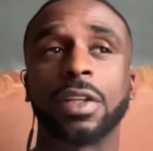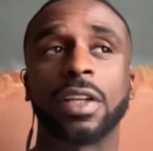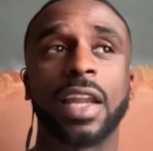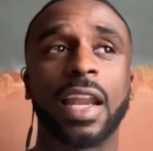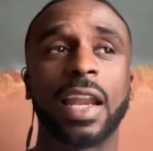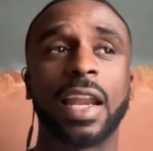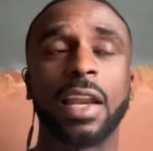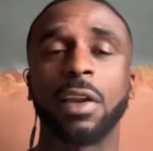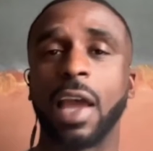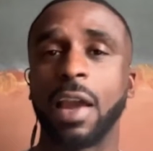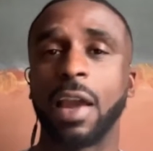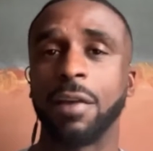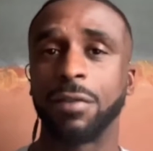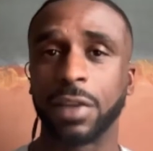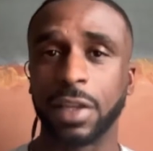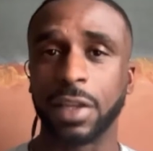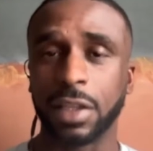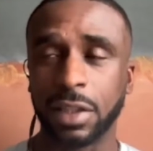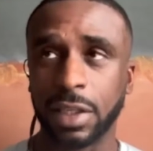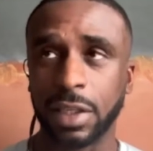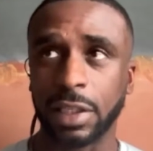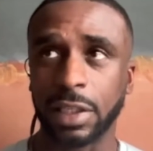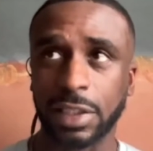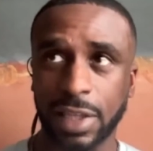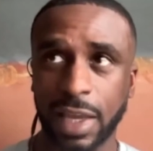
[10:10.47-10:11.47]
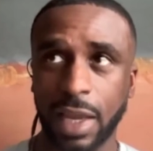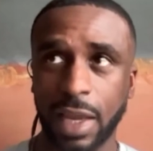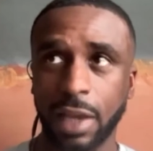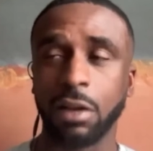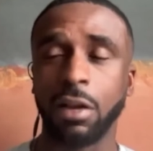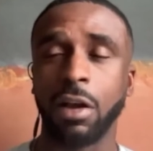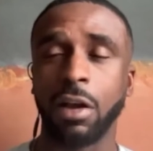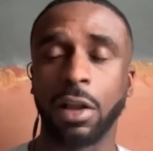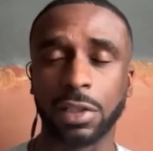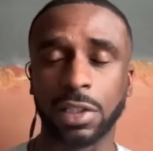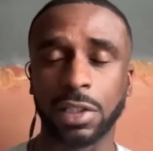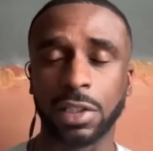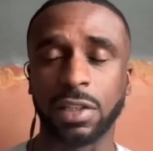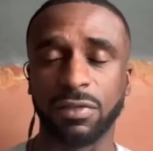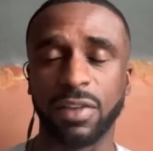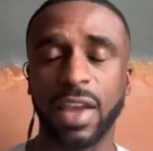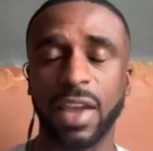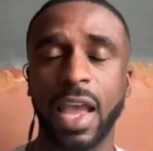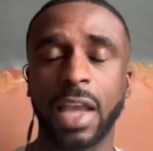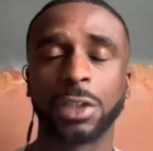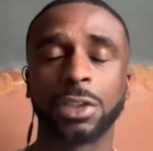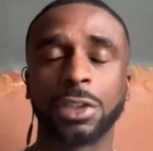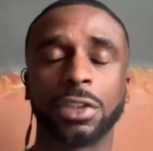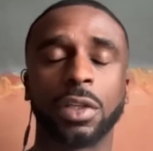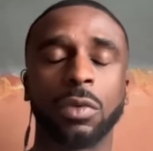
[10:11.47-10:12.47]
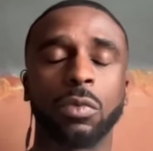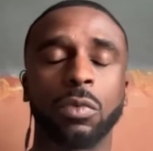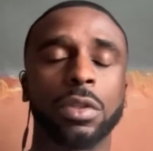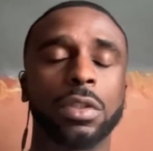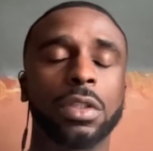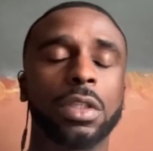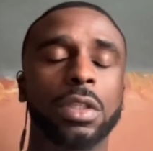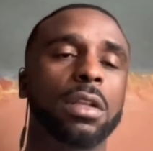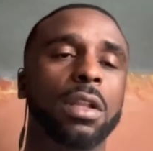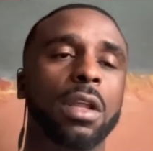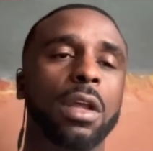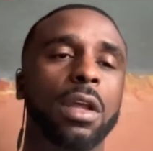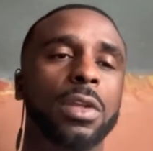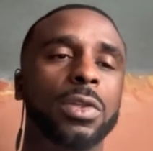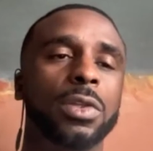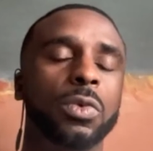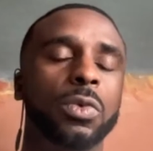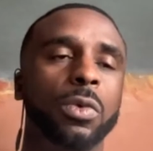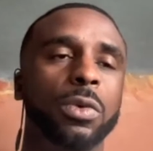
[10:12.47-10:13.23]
Now, I forget the exact causes of action and what the laws